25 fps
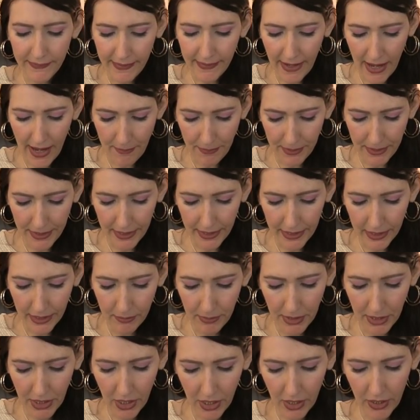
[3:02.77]
happening
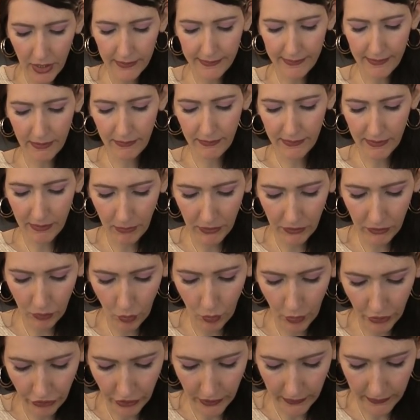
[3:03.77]
because of someone's
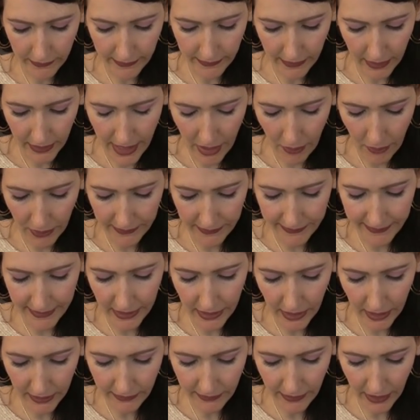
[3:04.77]
wishes. And now I see
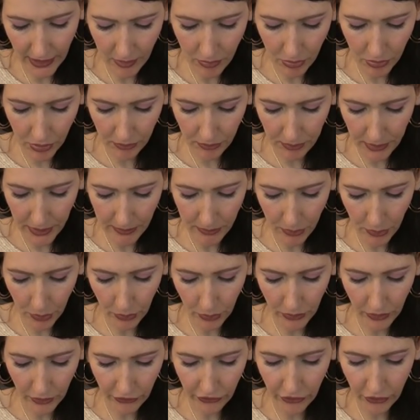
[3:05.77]
a table of people.
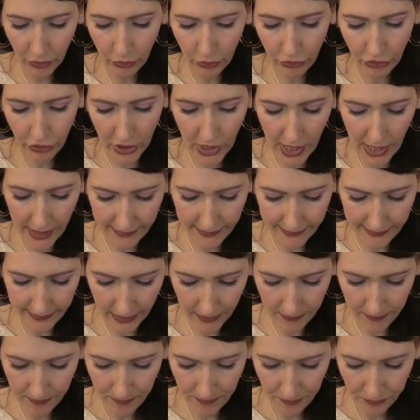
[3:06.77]
They're socializing.
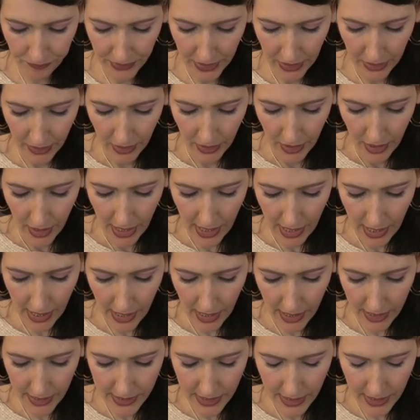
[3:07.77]

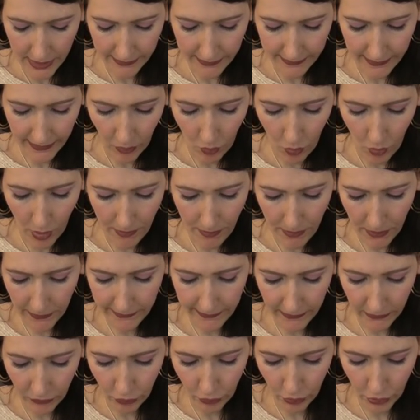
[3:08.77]
And it's like one
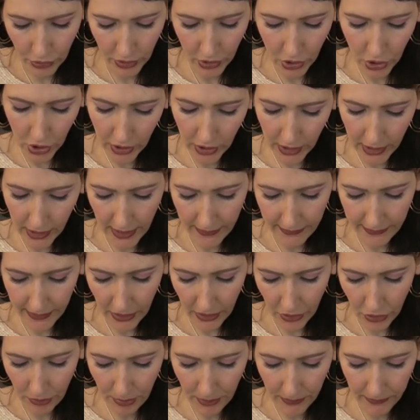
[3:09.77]
person's really looking at the
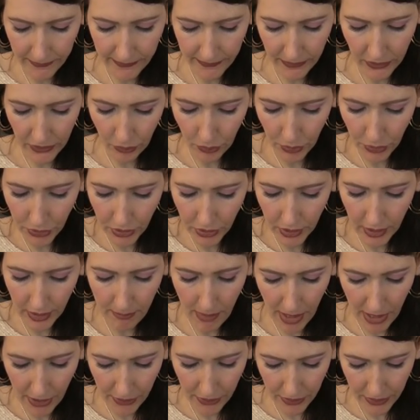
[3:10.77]
other person. They're really
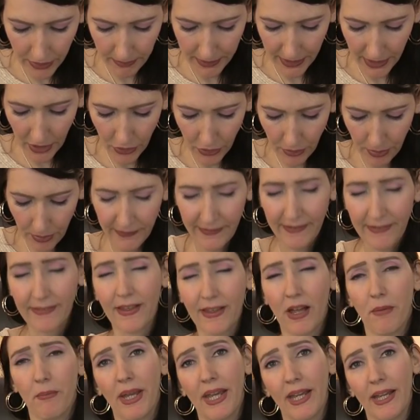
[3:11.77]
admiring them. The other person's
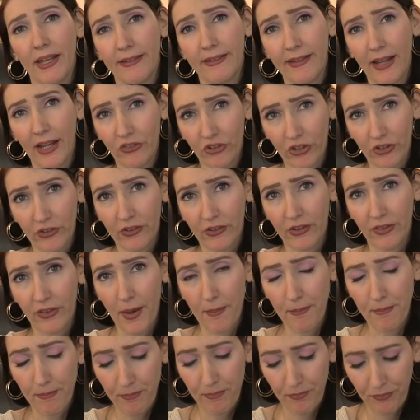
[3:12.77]
not paying attention to
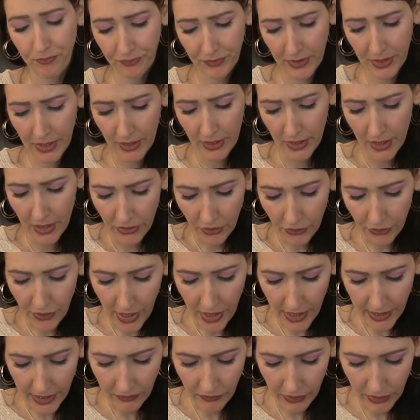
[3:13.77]
them. They're
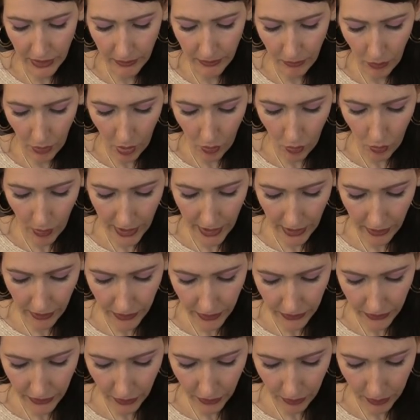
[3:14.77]
not even aware
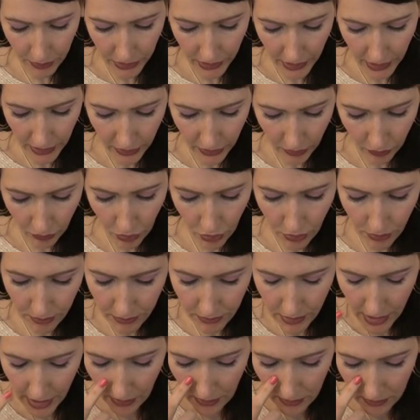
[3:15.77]
that they're really in the room
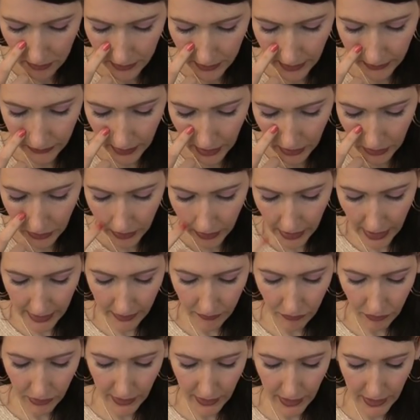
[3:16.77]
there. That's what I look at
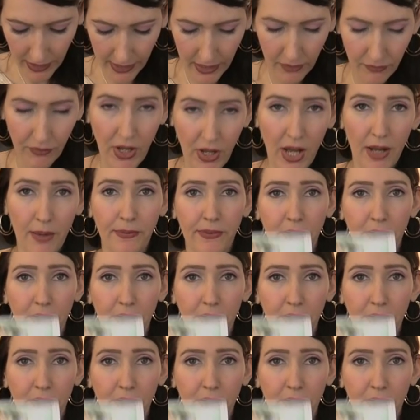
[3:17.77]
from that Nine of Cups